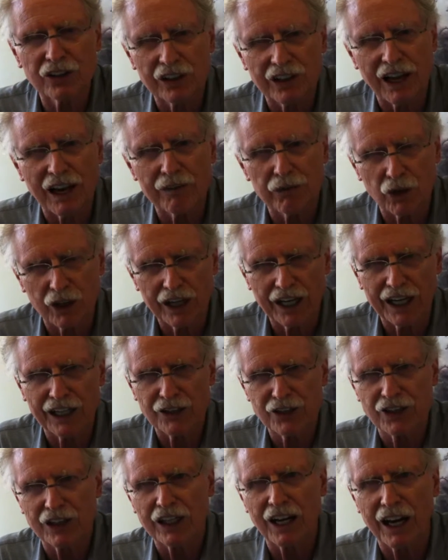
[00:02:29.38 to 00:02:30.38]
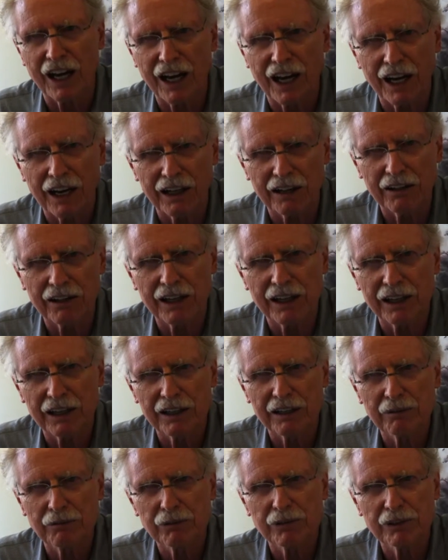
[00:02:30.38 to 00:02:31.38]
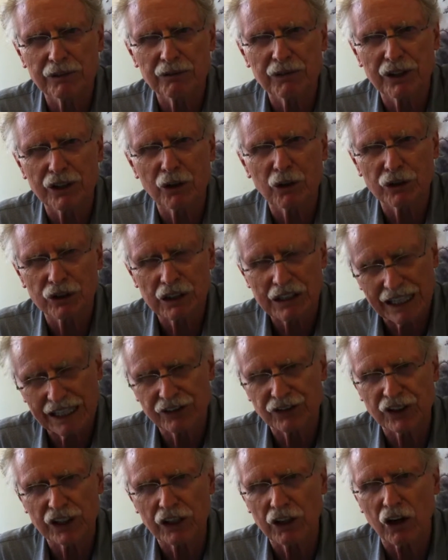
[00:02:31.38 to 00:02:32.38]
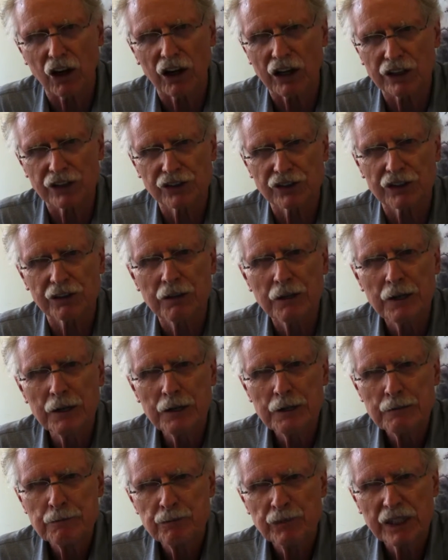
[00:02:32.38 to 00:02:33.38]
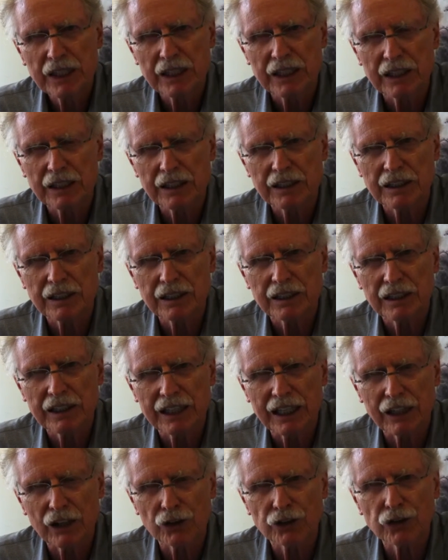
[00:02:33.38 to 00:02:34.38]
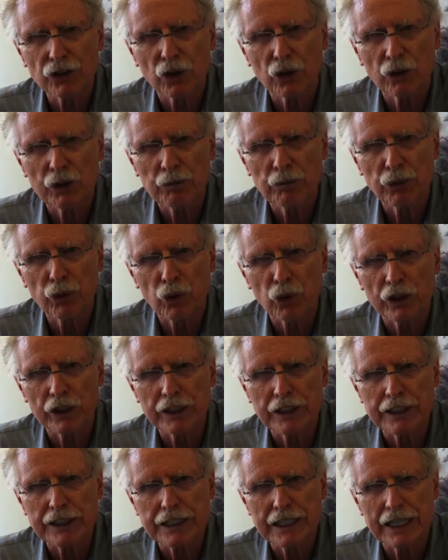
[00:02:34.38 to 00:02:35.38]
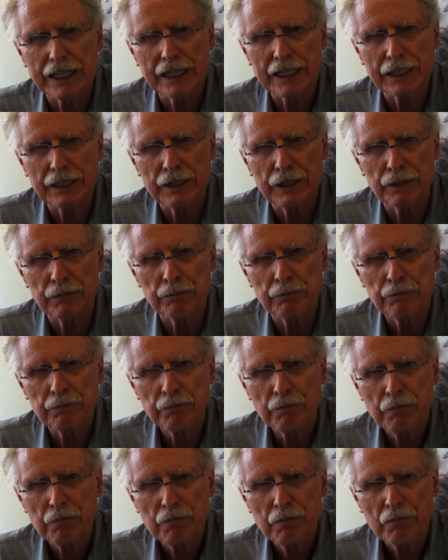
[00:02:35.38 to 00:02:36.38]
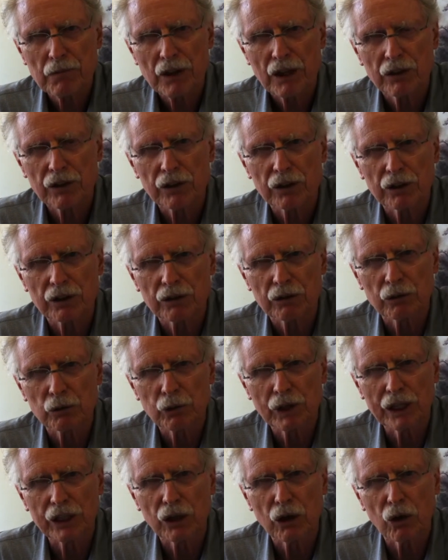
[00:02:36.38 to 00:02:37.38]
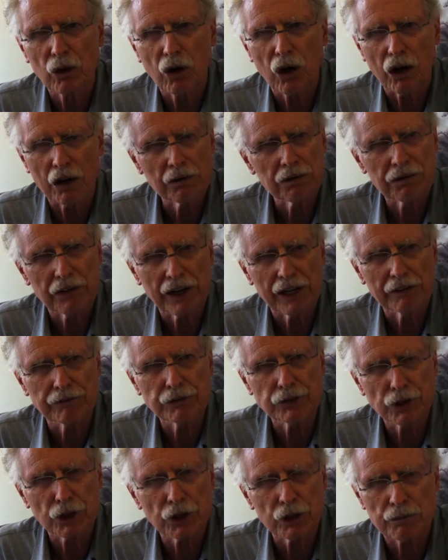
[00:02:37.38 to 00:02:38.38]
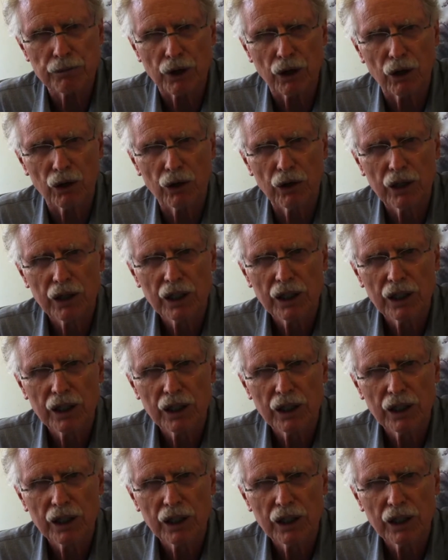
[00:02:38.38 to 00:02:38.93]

It's an avocation. I classic cars, and I also imported the Renault R5 Turbo.